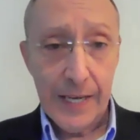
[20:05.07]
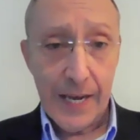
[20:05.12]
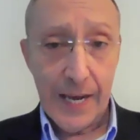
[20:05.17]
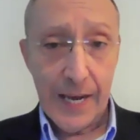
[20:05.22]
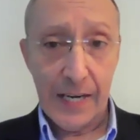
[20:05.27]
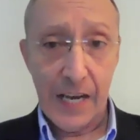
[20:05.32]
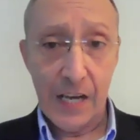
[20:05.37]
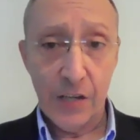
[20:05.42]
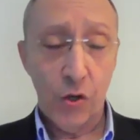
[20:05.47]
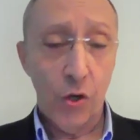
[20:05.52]
And
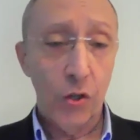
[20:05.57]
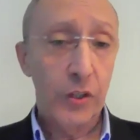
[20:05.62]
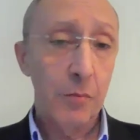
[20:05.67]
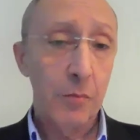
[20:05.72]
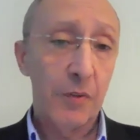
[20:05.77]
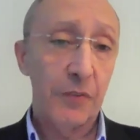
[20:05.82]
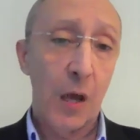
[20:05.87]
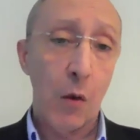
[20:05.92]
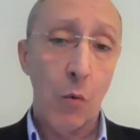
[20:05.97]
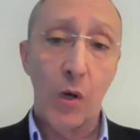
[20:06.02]
I told them
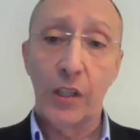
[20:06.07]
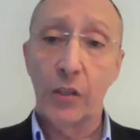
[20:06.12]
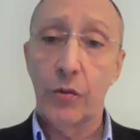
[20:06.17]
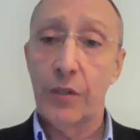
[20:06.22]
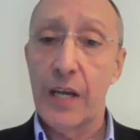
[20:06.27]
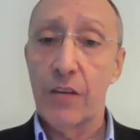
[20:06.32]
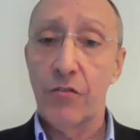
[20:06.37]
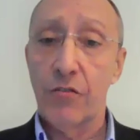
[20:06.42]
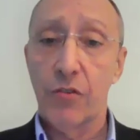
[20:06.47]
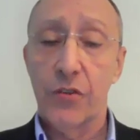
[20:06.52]
if they want
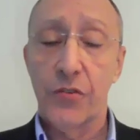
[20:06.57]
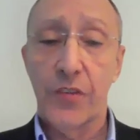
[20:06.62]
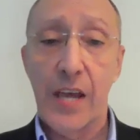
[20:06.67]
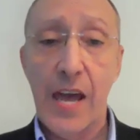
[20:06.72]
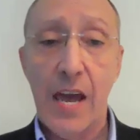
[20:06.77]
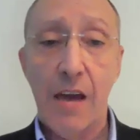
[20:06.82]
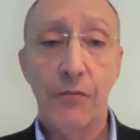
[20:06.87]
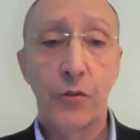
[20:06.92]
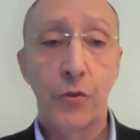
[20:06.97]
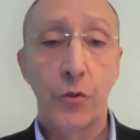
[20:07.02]
credentials, they
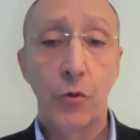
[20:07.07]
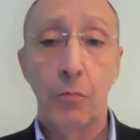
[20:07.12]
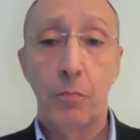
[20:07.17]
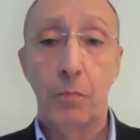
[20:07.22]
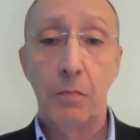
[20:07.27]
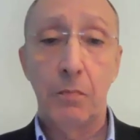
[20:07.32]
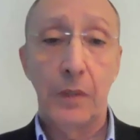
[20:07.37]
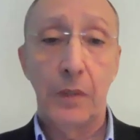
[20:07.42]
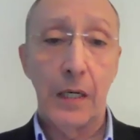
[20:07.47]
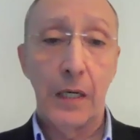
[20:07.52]
have to
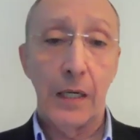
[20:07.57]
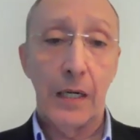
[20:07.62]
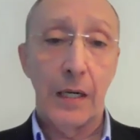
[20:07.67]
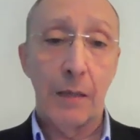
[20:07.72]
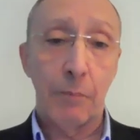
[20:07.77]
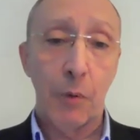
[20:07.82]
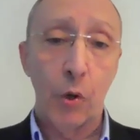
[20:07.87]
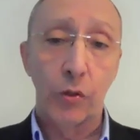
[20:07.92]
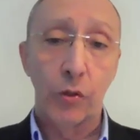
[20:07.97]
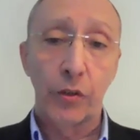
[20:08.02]

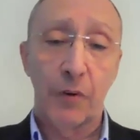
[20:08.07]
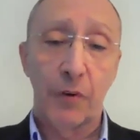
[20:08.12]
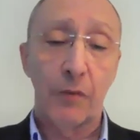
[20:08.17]
uphold